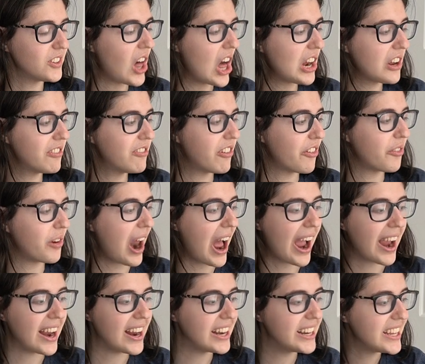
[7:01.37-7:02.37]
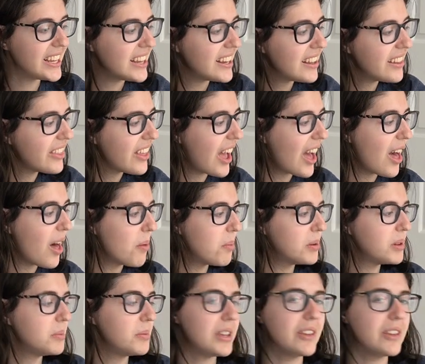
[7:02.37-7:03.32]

lot of variety in the album,